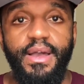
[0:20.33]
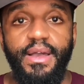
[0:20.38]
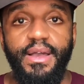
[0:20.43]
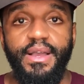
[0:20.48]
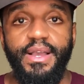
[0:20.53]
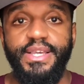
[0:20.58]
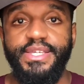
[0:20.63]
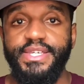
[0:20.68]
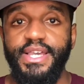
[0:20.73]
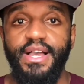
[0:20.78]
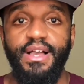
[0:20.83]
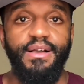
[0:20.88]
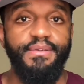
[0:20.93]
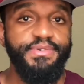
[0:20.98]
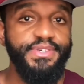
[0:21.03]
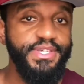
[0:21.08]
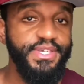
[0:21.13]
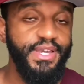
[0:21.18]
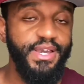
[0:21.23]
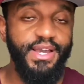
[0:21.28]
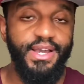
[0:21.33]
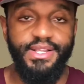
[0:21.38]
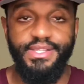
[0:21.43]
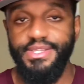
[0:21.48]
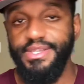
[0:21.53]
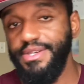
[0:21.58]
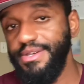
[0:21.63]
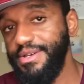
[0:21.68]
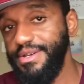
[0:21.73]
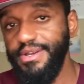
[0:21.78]
because it helps uh,
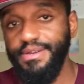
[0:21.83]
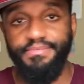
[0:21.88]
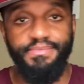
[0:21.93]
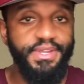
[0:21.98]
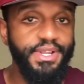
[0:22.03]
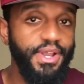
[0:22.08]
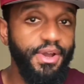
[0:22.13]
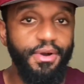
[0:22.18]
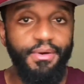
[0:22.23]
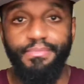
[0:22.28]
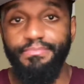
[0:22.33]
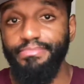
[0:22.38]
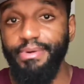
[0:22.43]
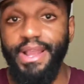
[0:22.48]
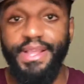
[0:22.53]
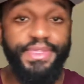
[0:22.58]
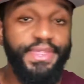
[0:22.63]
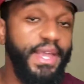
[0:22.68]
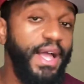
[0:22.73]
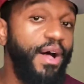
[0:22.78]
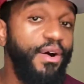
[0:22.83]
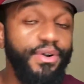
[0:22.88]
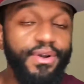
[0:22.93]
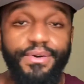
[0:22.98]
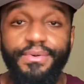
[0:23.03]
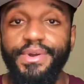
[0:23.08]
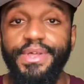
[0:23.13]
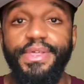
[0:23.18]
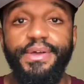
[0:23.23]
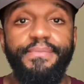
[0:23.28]
to, you know, break the
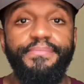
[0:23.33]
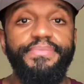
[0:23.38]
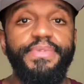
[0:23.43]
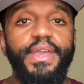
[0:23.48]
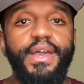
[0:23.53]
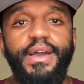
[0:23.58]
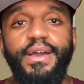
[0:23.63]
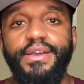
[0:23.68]
algorithm.